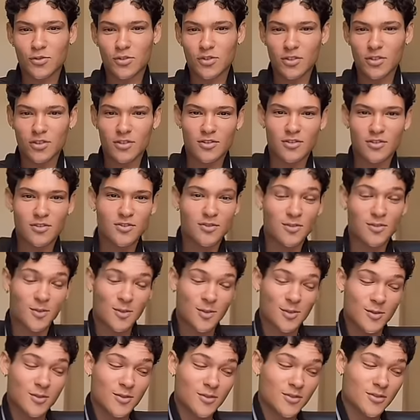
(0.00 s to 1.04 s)

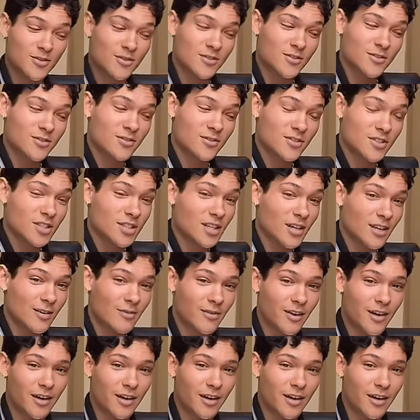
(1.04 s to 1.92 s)
so stay